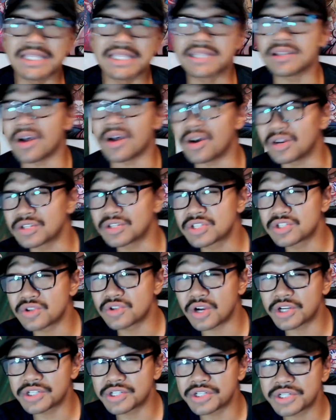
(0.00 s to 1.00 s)
song
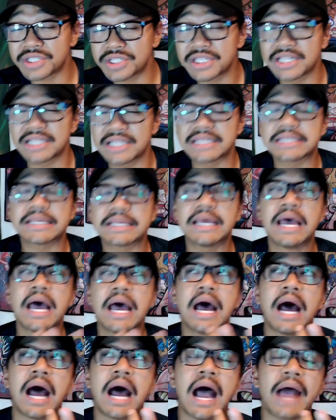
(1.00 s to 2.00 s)
structures, because
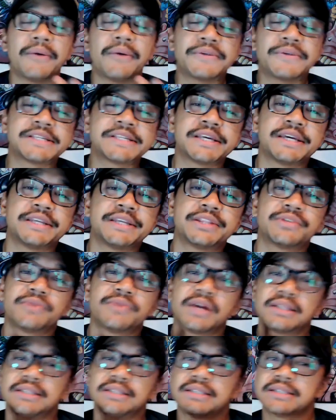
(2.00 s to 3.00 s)
I would say
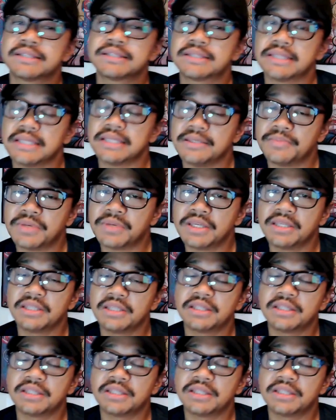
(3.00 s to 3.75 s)
throughout this E P,